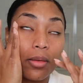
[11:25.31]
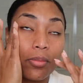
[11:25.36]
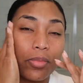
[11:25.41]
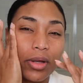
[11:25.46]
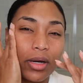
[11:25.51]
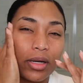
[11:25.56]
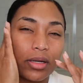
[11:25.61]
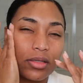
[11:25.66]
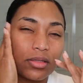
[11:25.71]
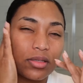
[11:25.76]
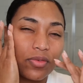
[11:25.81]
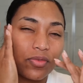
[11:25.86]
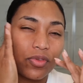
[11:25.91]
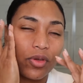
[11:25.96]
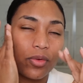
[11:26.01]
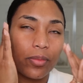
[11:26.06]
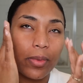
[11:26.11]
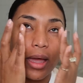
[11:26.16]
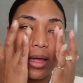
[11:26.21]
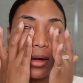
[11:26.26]
But it doesn't
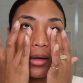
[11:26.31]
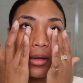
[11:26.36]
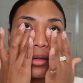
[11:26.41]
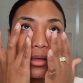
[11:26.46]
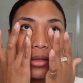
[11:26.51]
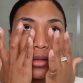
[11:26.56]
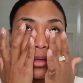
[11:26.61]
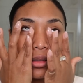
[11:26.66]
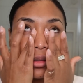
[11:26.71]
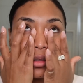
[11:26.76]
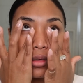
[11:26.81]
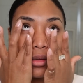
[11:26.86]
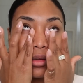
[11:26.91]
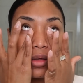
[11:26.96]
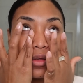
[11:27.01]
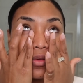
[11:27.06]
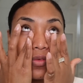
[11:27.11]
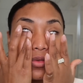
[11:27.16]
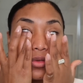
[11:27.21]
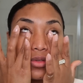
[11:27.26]
feel bad.
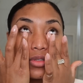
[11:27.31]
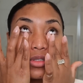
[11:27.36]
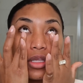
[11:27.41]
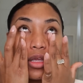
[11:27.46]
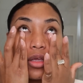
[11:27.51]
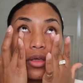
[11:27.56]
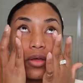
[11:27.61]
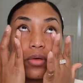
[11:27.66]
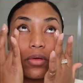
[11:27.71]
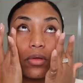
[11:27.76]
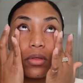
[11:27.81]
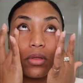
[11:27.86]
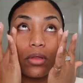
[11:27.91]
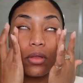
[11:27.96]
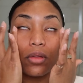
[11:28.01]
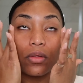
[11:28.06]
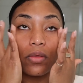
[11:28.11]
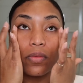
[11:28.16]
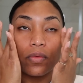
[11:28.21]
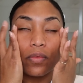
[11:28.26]
It feels cute.
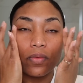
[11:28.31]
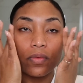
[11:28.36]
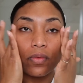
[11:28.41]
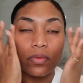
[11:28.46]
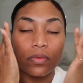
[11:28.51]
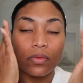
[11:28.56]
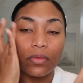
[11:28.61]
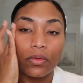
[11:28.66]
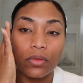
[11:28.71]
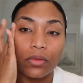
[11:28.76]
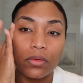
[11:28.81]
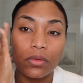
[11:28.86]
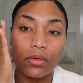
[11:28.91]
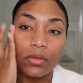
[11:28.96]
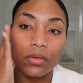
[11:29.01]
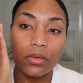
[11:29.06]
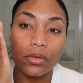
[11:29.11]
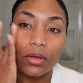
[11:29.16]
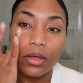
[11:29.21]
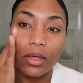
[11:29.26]

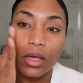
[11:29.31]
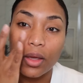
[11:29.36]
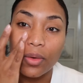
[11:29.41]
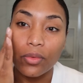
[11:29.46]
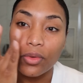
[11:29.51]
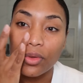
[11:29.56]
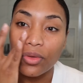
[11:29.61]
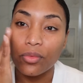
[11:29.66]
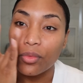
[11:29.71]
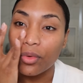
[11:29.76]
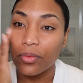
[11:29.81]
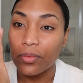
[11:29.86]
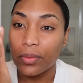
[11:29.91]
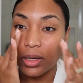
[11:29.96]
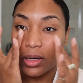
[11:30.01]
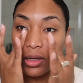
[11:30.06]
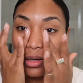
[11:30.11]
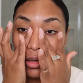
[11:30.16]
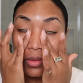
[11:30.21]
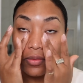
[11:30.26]
Okay, when you rub it
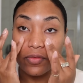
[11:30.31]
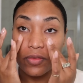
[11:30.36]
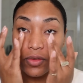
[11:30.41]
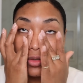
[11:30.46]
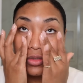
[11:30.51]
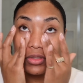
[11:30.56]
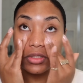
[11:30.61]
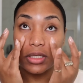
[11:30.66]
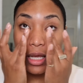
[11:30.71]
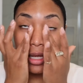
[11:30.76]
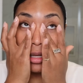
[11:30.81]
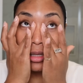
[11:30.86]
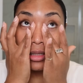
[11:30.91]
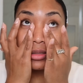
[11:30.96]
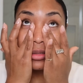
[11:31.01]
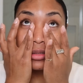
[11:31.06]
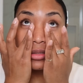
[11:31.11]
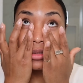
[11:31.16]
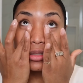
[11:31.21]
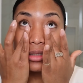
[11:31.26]
in, it feels
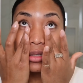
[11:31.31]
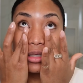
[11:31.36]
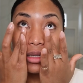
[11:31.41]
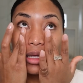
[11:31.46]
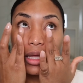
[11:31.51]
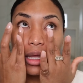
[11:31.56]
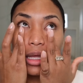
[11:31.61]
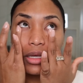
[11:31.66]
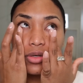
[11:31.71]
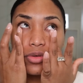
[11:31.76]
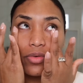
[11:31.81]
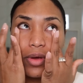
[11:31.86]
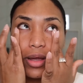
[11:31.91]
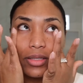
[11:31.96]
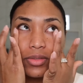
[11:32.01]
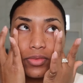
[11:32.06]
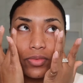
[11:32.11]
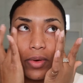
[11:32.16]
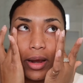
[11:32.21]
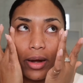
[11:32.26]
nice. It
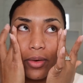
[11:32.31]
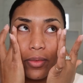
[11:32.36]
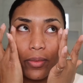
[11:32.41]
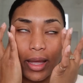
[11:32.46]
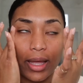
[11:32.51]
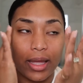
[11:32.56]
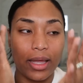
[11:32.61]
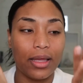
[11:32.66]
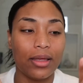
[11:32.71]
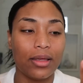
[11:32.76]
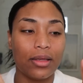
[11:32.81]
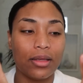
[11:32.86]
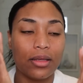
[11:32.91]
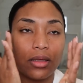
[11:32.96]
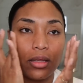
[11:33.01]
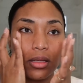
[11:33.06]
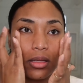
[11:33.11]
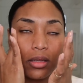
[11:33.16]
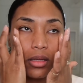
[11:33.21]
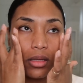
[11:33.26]
dries right away.
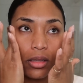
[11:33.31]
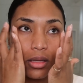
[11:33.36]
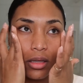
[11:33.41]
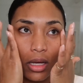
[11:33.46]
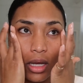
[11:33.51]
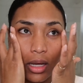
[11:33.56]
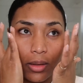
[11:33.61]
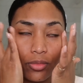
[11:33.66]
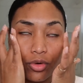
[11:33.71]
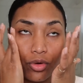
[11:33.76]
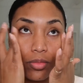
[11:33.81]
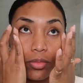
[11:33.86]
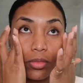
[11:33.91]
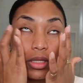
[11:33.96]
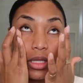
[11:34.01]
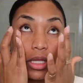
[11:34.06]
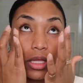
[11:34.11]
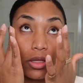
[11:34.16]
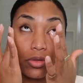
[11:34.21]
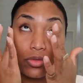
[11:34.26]
I'm
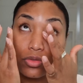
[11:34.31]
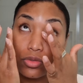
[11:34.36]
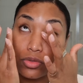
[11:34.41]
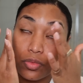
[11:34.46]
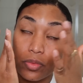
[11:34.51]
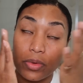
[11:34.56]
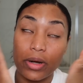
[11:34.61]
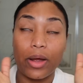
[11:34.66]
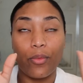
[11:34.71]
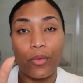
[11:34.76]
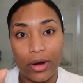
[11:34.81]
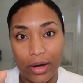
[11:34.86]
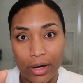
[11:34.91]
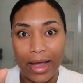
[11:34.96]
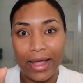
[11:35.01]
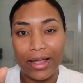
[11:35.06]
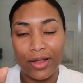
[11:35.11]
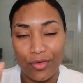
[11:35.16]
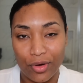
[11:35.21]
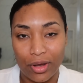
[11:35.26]
normally used to when I wear
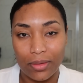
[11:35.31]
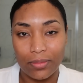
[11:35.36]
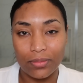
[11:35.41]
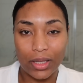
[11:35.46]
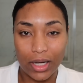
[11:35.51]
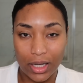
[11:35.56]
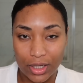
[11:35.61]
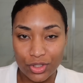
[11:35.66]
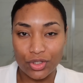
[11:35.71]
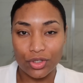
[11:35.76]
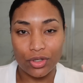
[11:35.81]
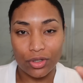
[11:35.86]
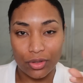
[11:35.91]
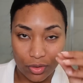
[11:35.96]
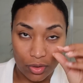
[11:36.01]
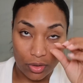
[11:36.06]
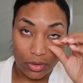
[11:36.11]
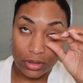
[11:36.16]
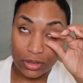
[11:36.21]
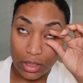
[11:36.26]
eye cream that I
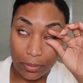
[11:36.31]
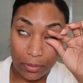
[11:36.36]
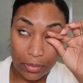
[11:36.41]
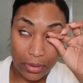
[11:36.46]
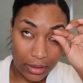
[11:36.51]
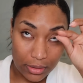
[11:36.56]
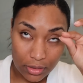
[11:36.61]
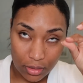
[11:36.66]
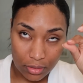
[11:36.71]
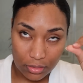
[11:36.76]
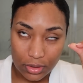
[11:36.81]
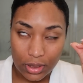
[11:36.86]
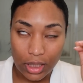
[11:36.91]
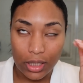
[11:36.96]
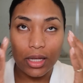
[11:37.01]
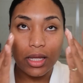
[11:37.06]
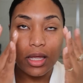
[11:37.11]
should all the time, but I don't.